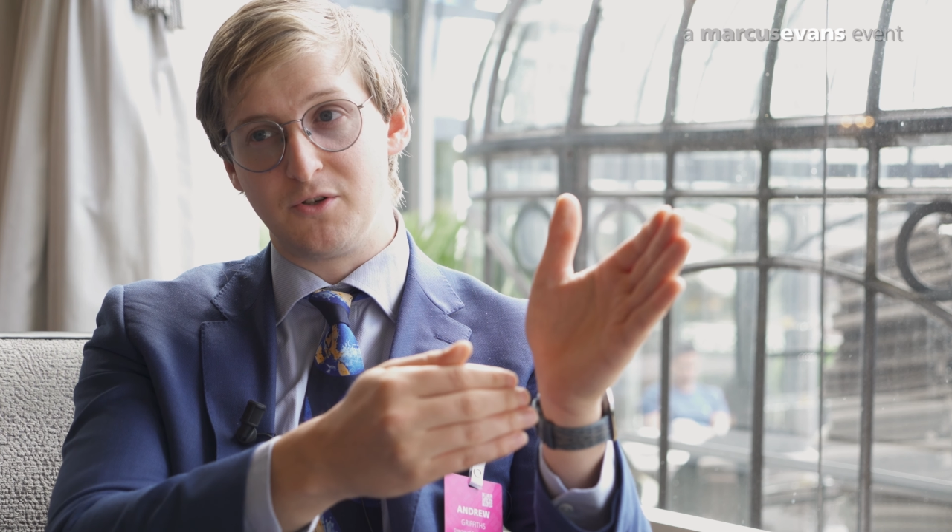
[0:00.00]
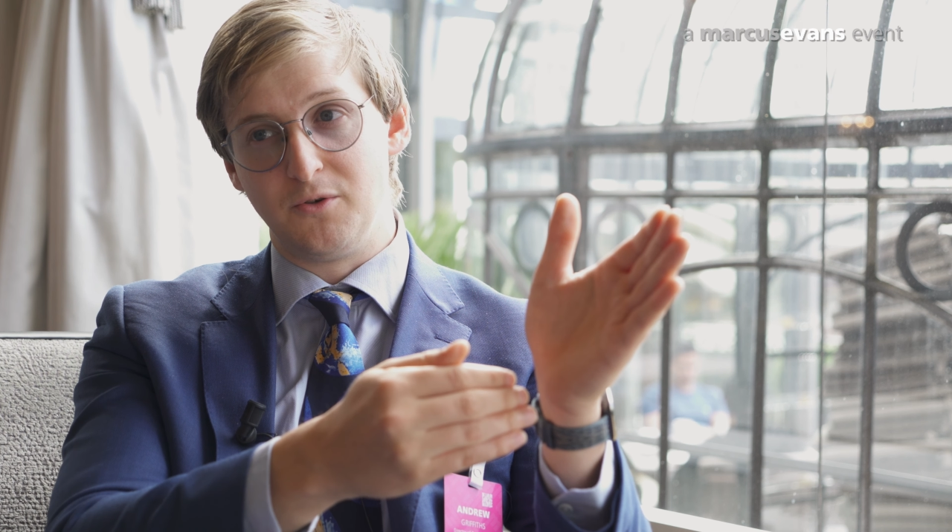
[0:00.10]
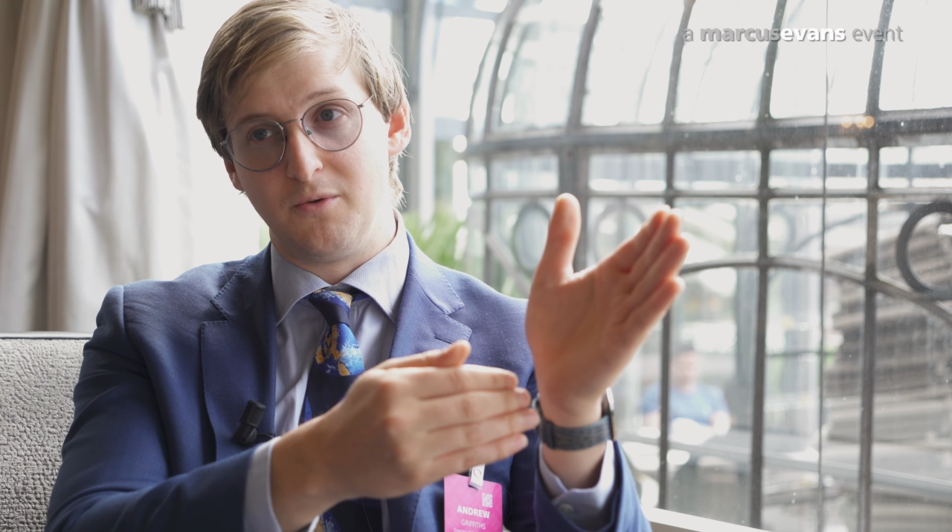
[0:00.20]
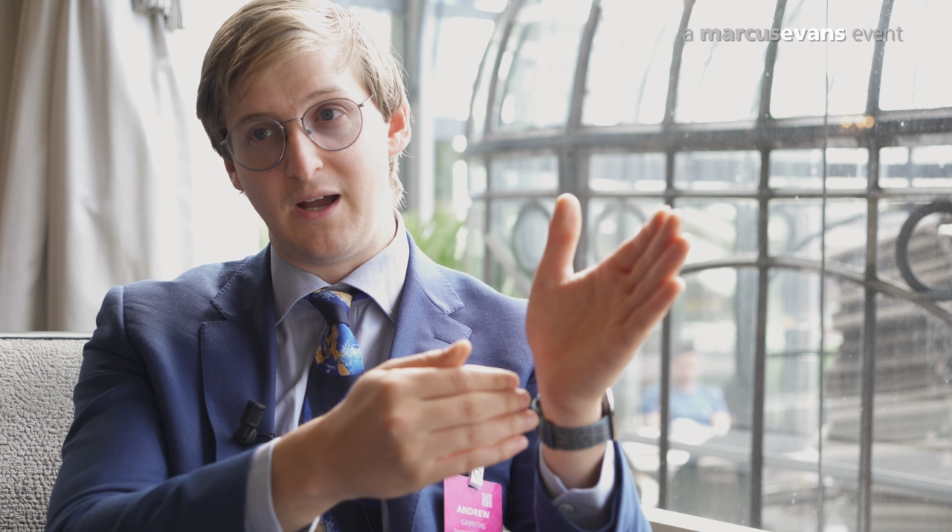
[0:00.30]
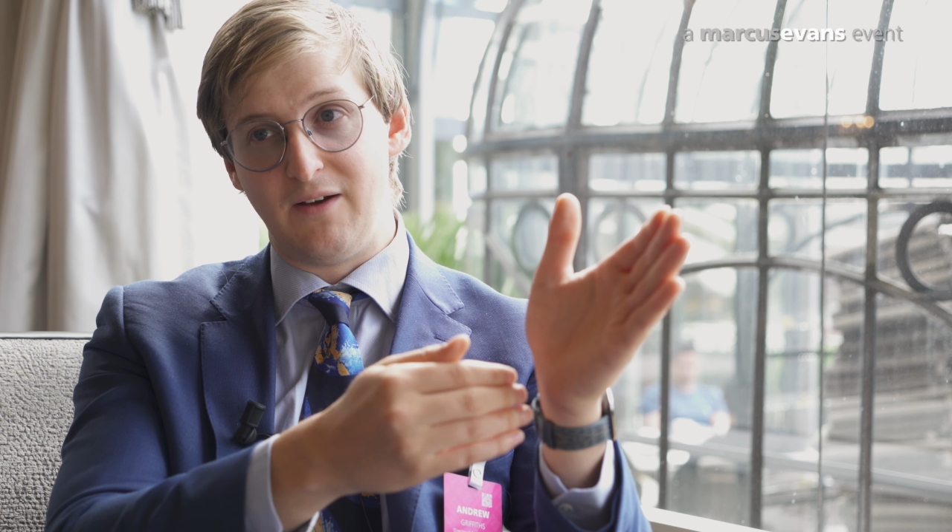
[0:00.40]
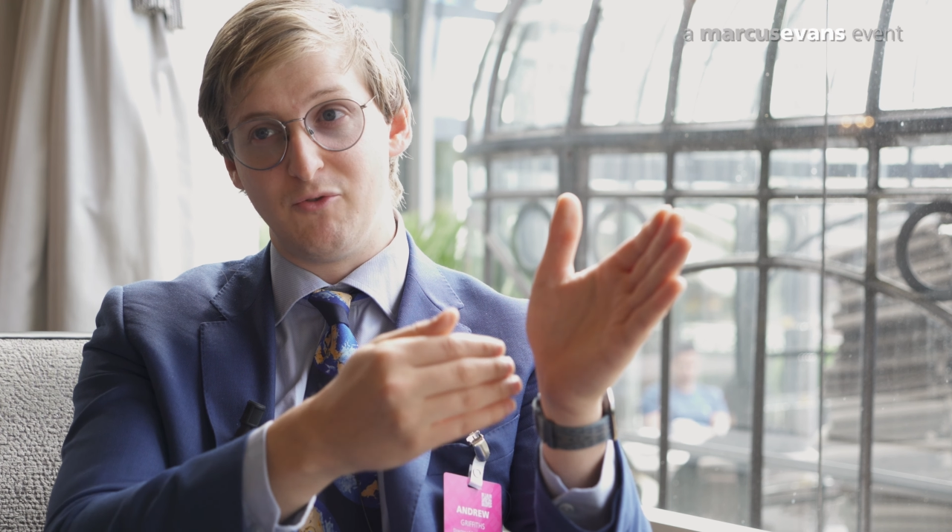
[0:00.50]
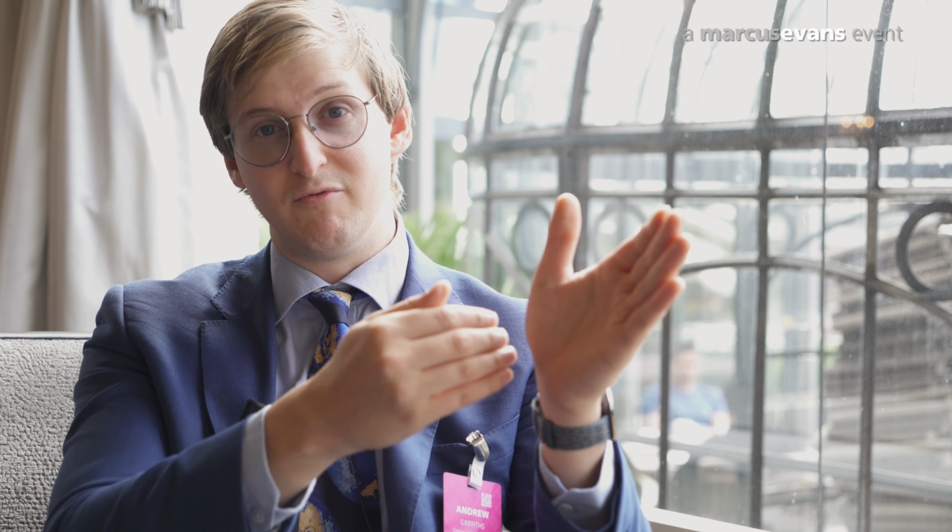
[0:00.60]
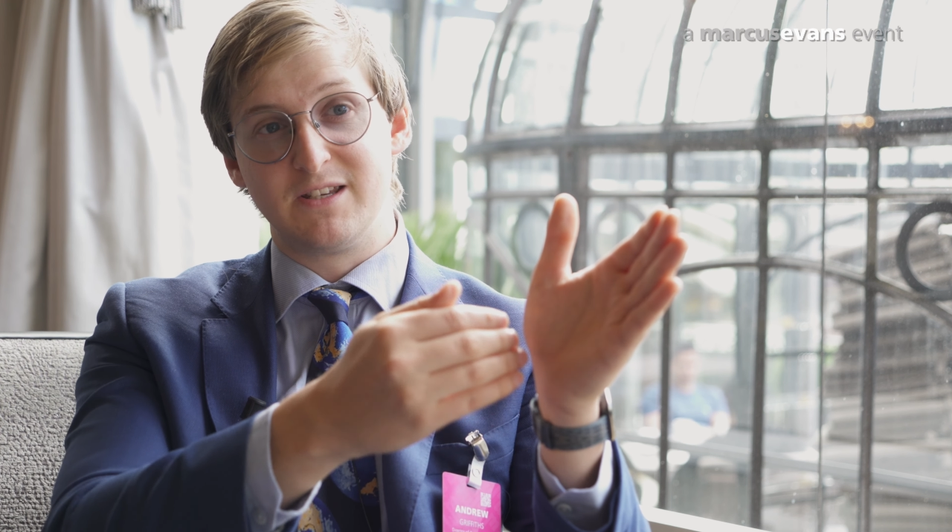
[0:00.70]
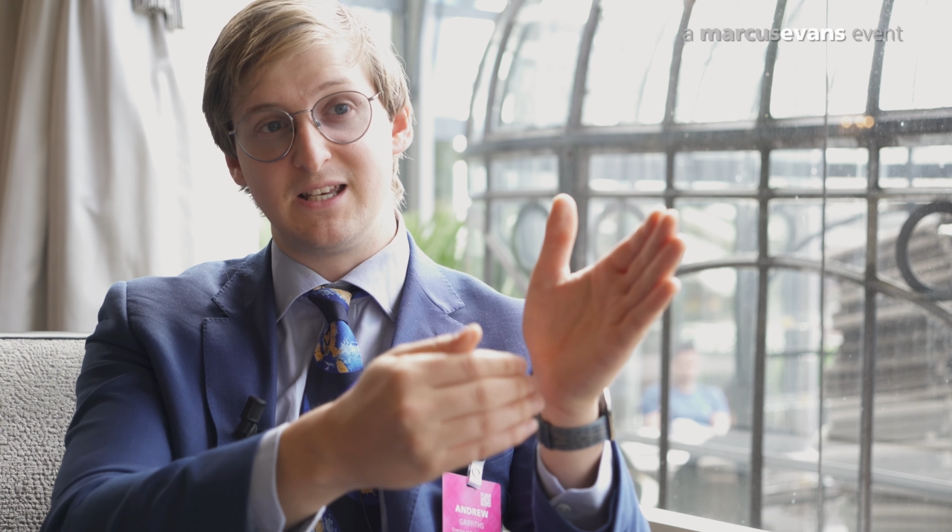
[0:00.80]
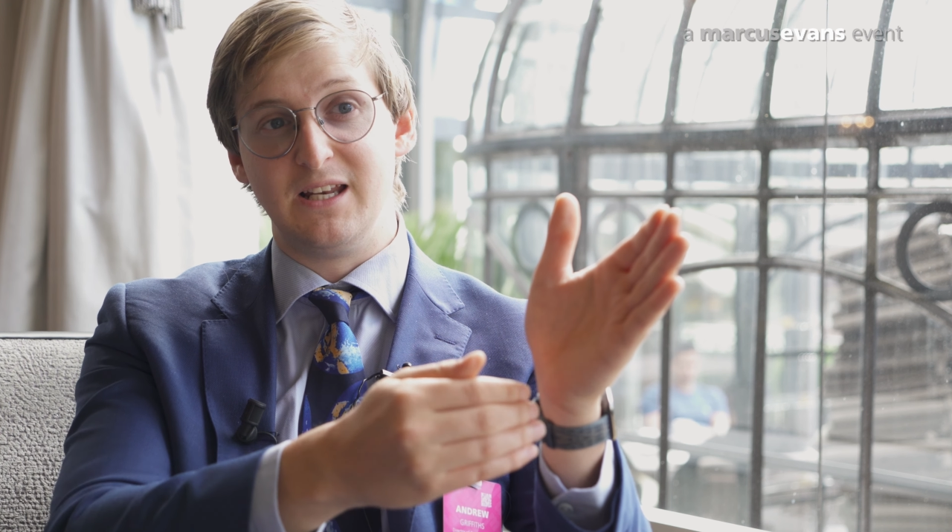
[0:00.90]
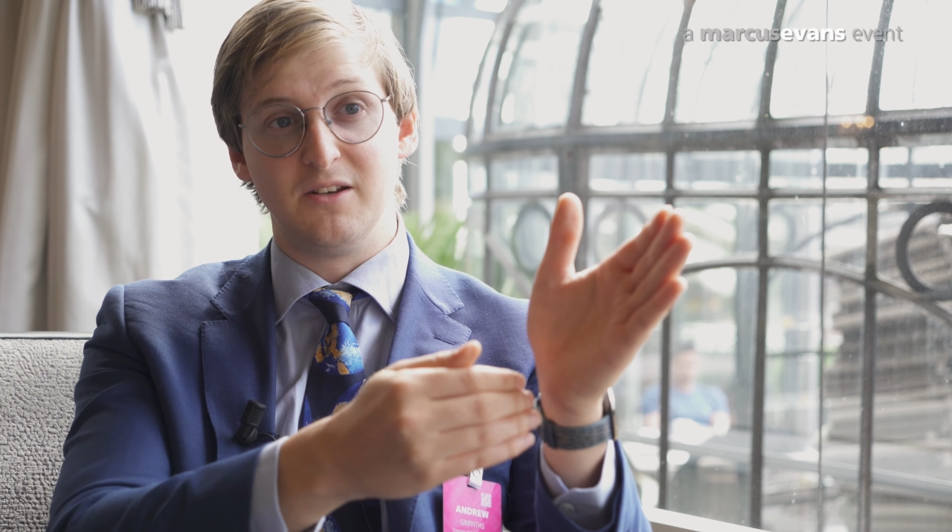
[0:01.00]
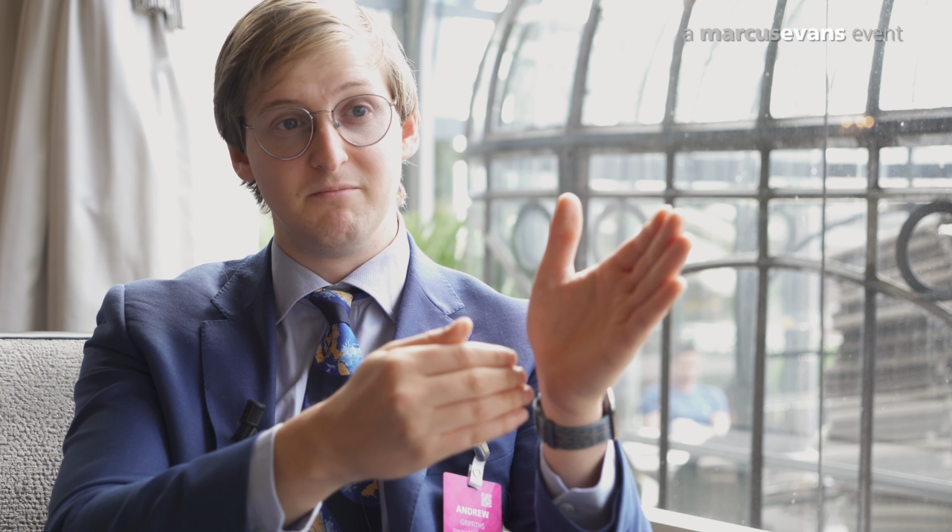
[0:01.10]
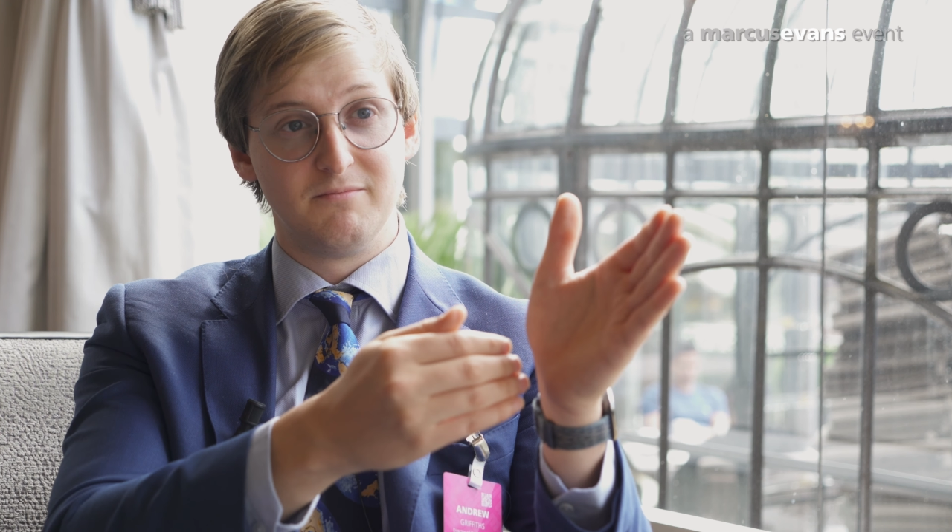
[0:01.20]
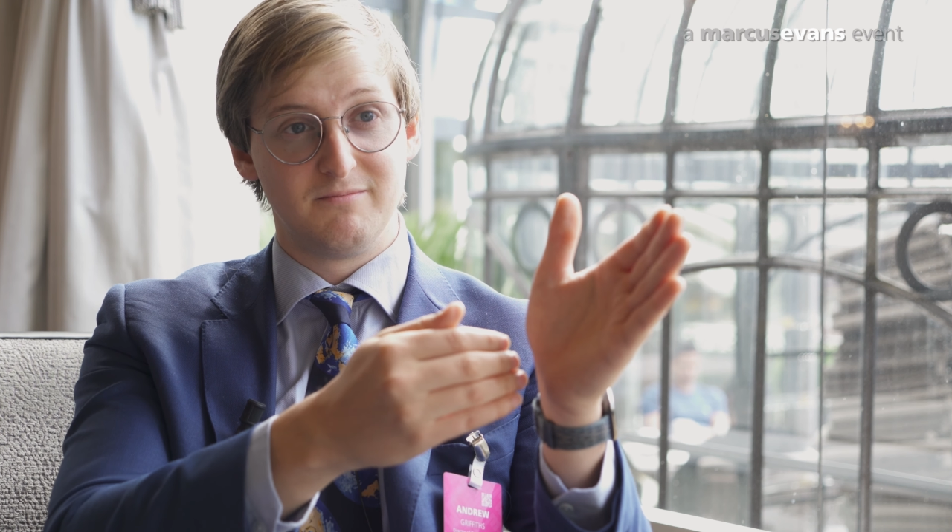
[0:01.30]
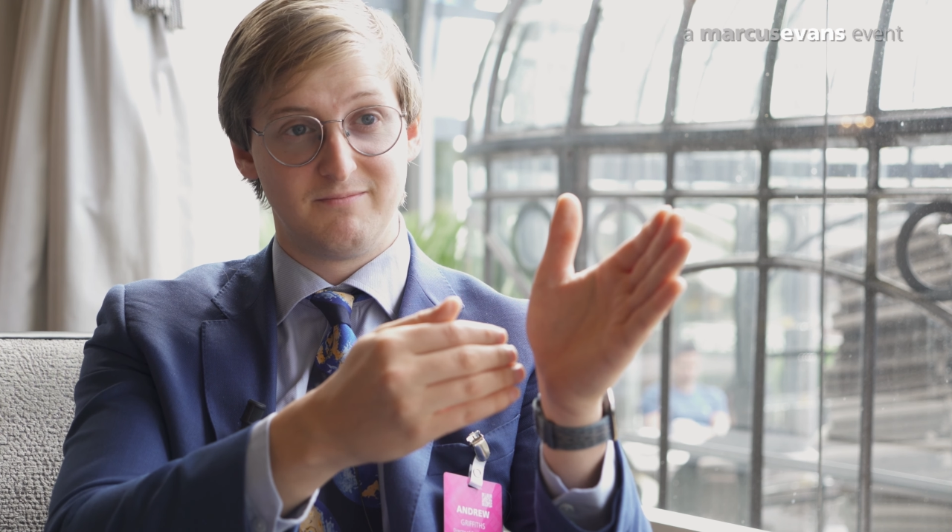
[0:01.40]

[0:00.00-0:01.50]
to have a resilient